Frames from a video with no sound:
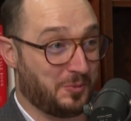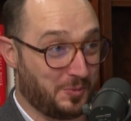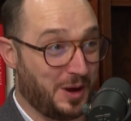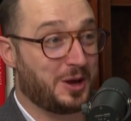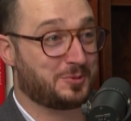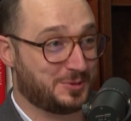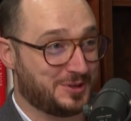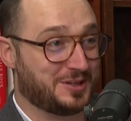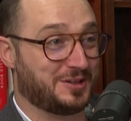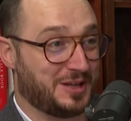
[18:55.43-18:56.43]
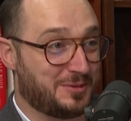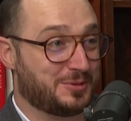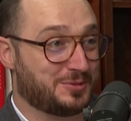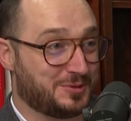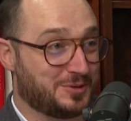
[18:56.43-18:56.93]
where would a
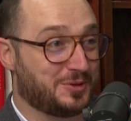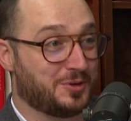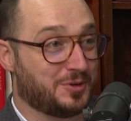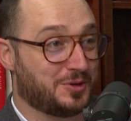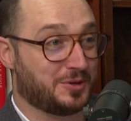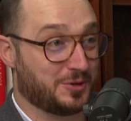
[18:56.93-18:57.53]
laboratorian go to